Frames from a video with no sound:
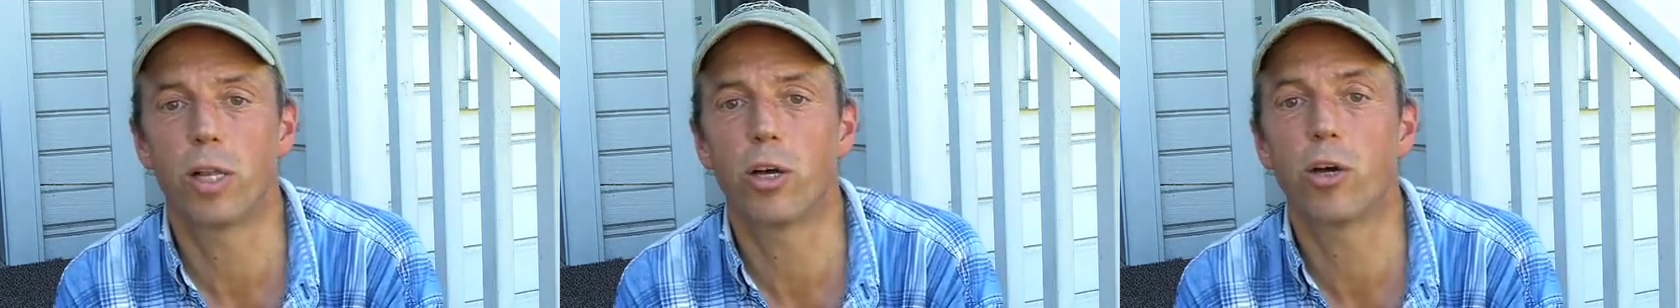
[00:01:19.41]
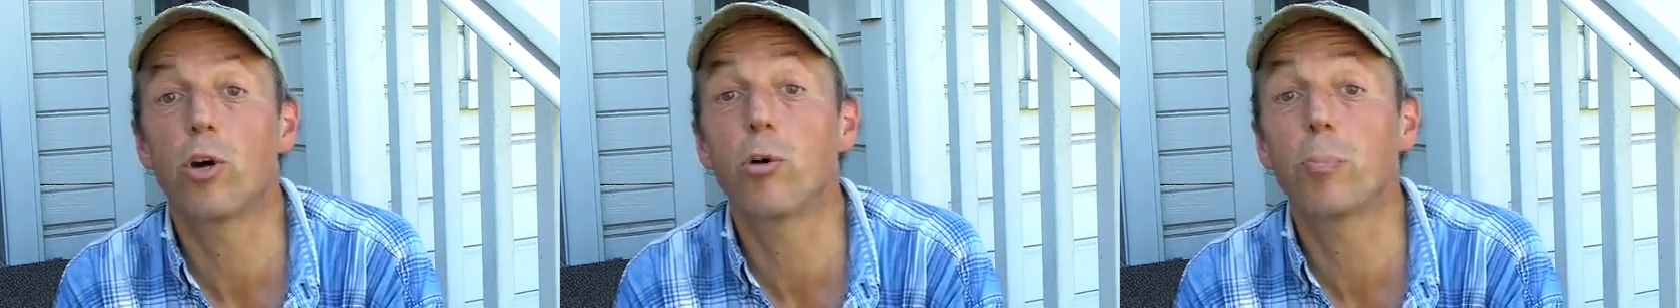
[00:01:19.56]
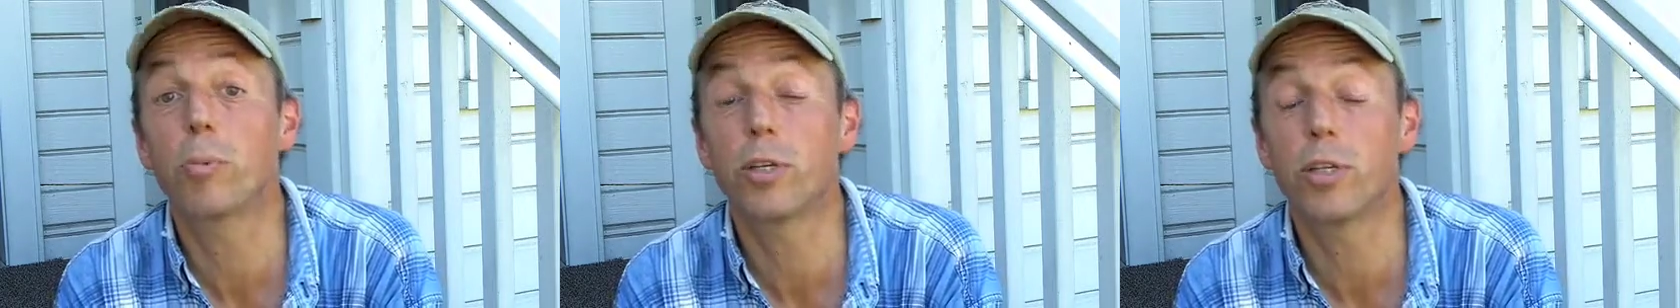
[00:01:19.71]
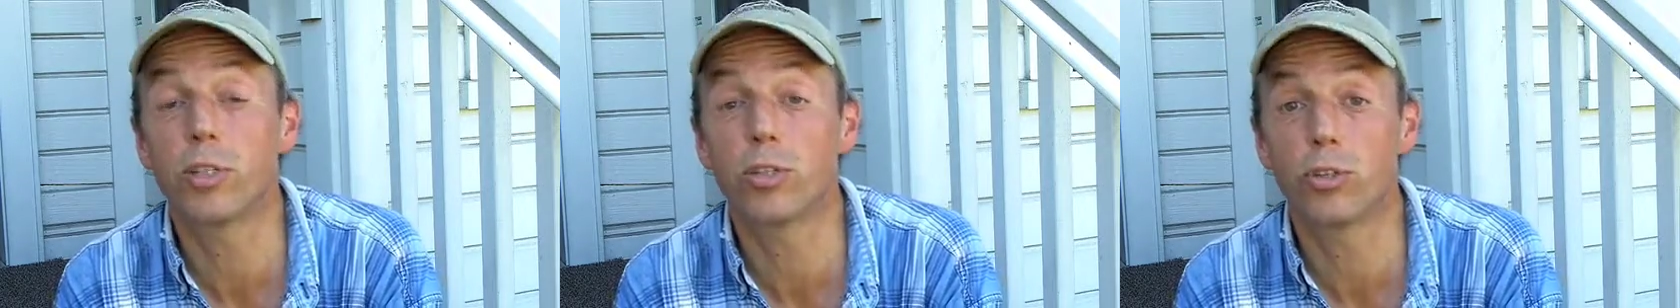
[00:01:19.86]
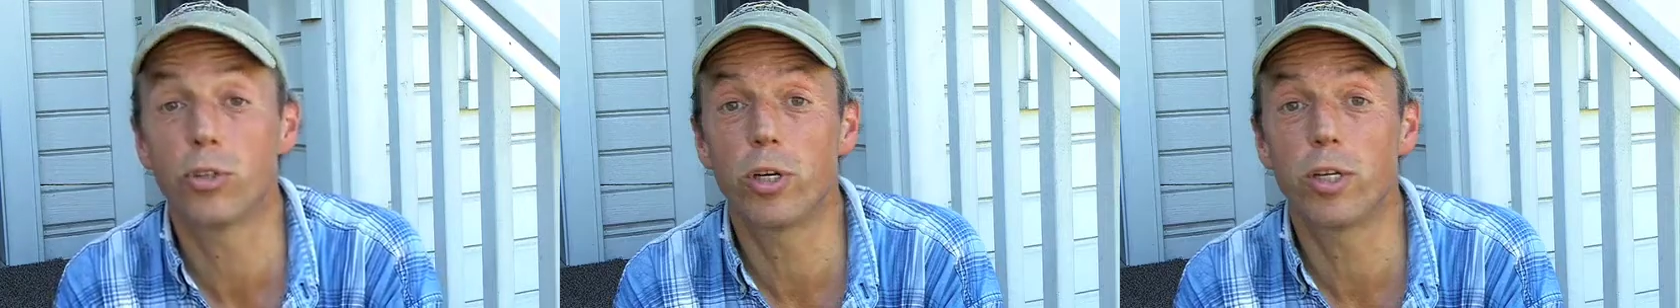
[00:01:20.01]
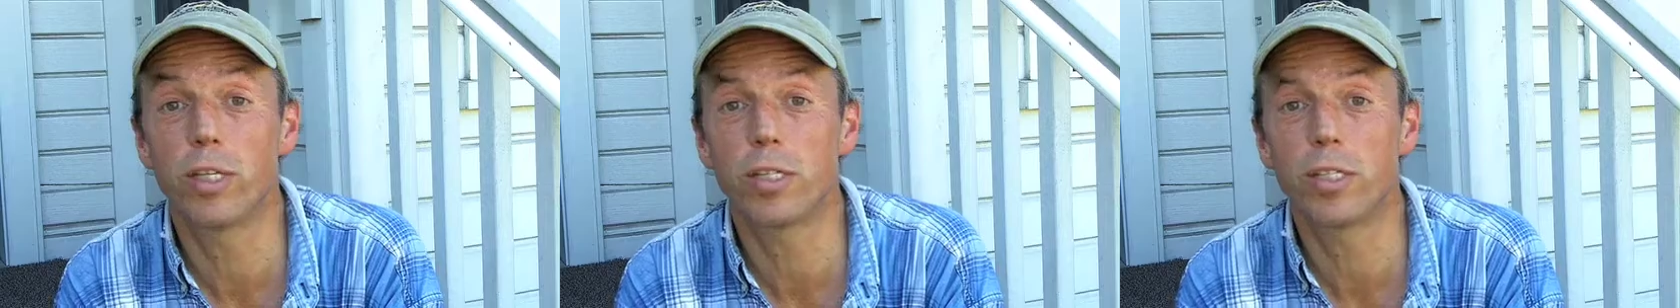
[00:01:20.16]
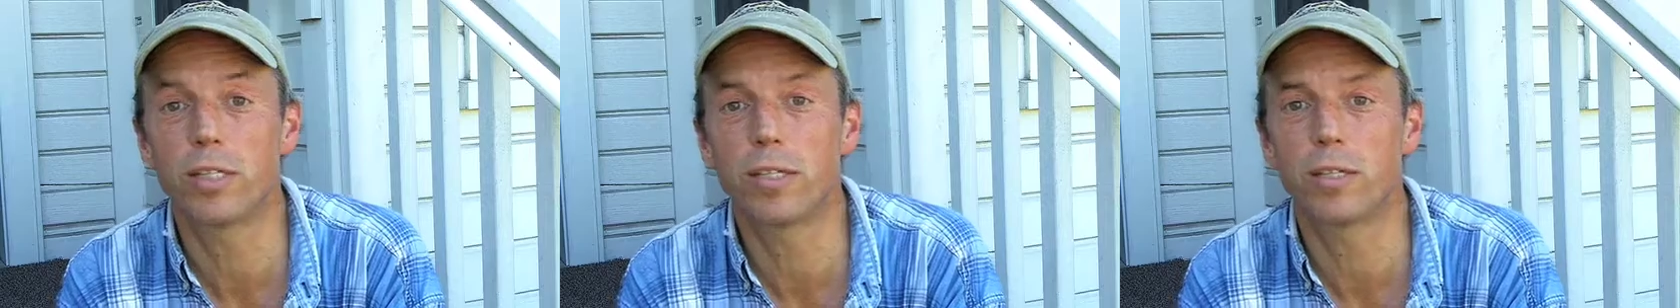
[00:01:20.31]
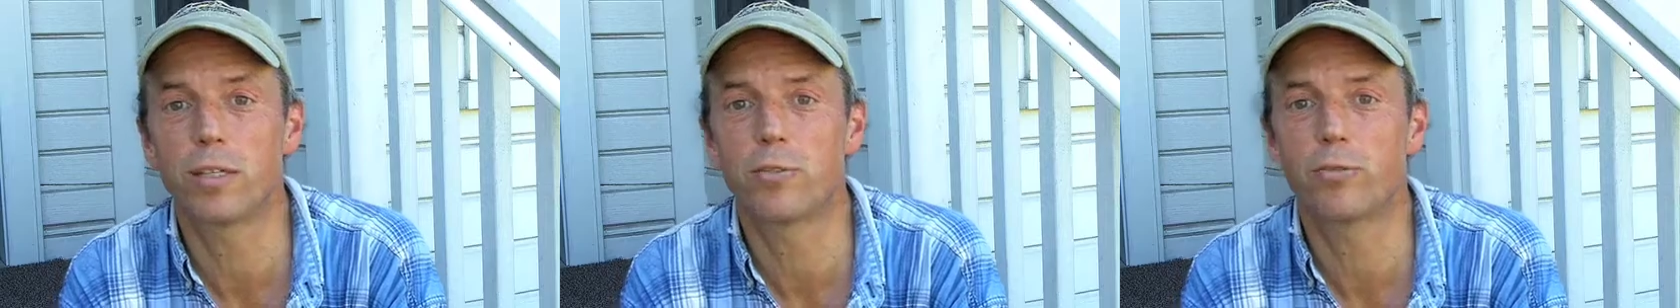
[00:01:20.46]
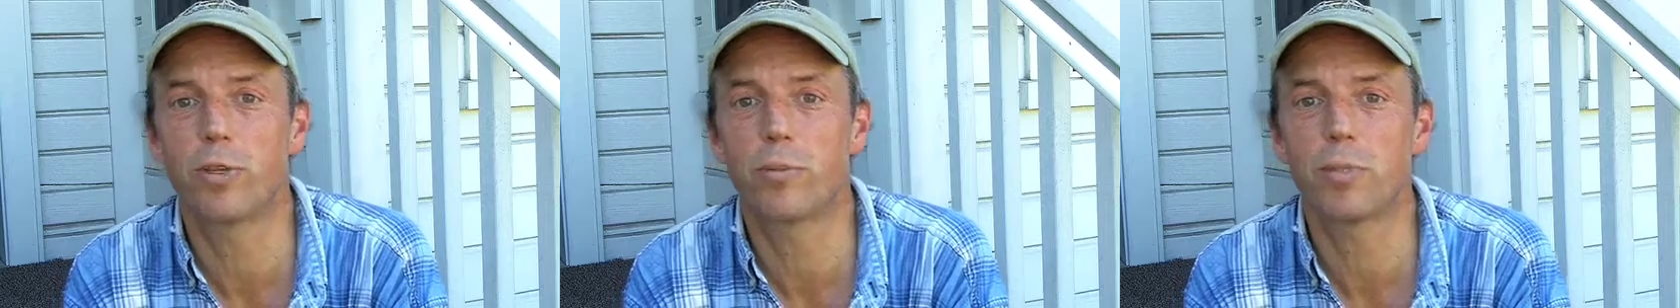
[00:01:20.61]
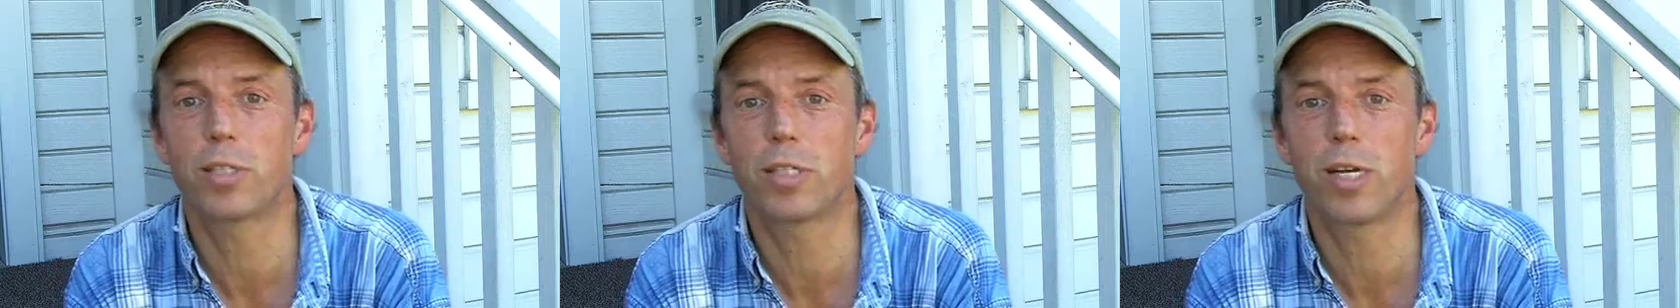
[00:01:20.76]
I hope you can join us on
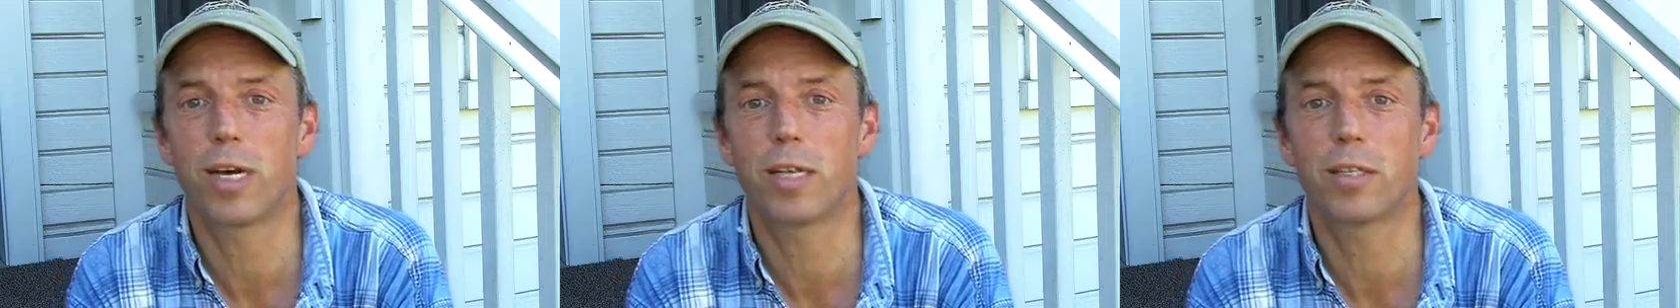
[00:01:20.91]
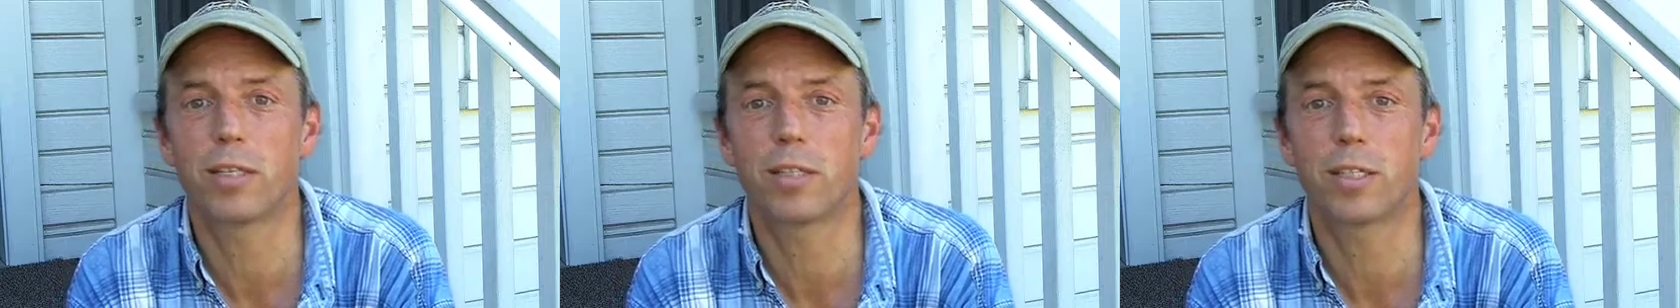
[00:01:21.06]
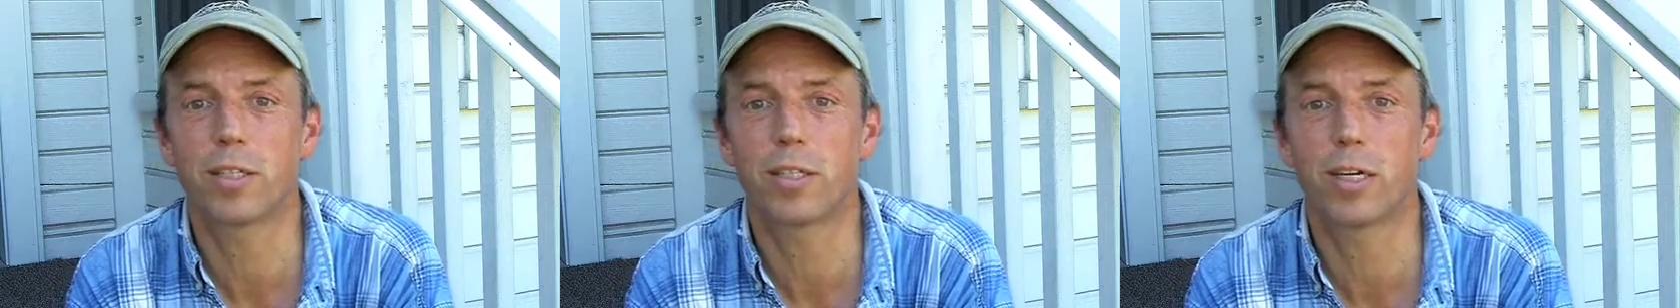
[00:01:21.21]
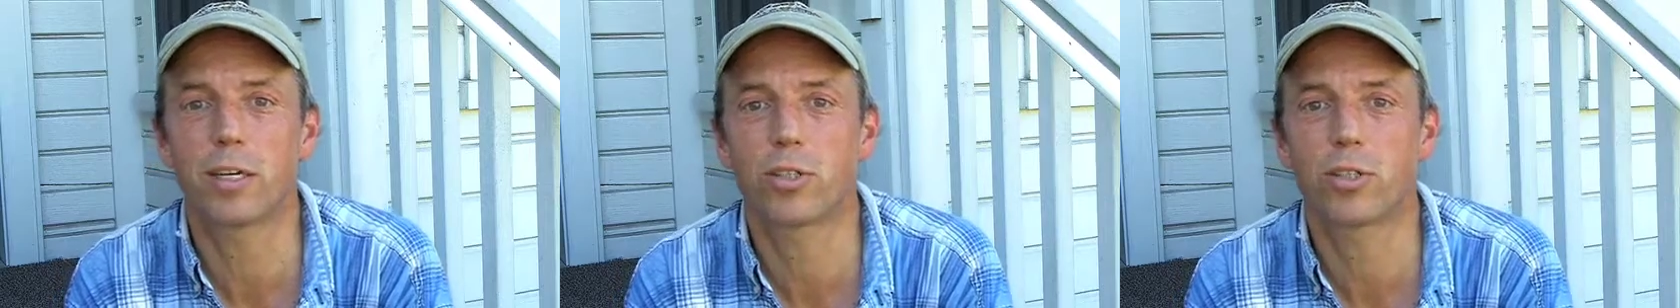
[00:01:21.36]
Guemes Island this